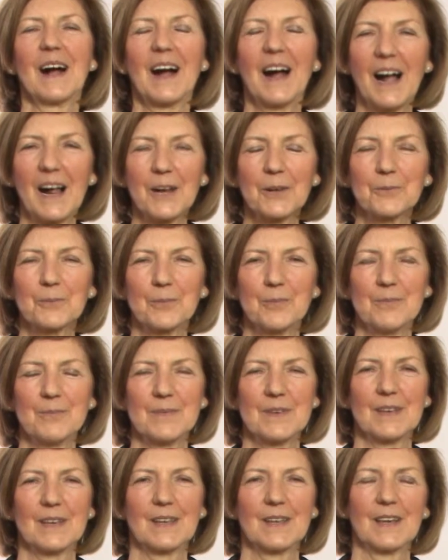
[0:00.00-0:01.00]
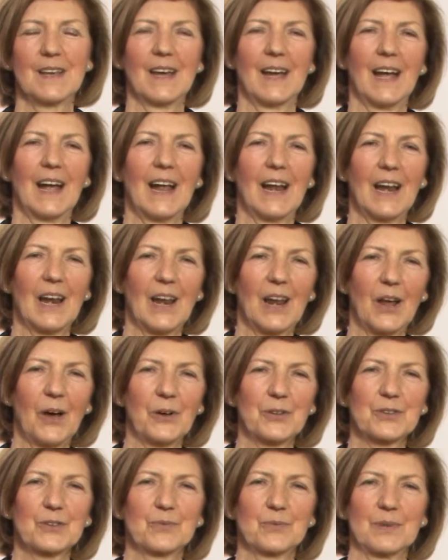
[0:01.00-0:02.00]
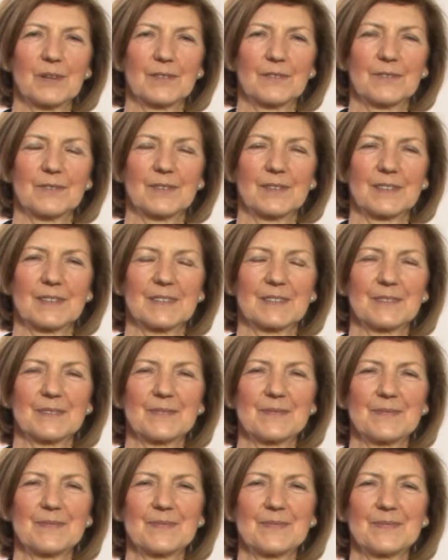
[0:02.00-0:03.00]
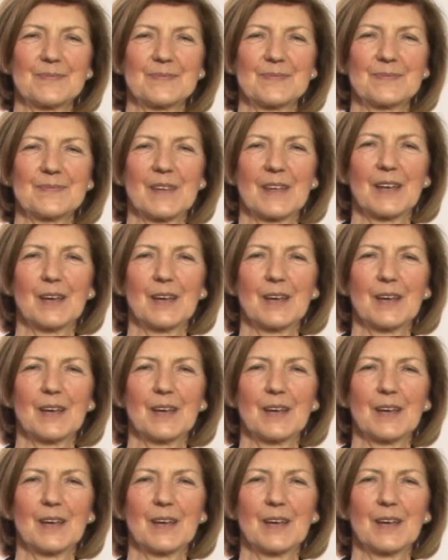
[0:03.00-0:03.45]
Helped me a lot with uh, um,